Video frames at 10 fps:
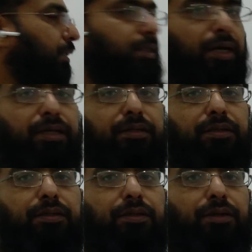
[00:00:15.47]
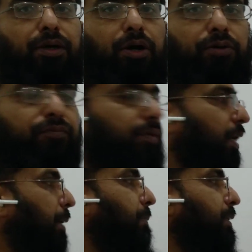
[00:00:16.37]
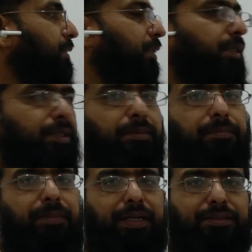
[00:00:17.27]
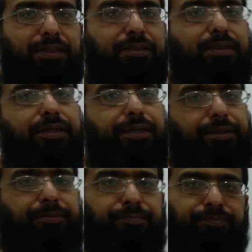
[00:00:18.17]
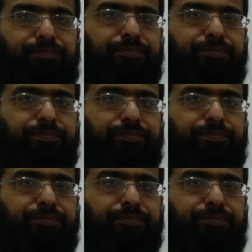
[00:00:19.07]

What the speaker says: design of a BJT biasing circuit.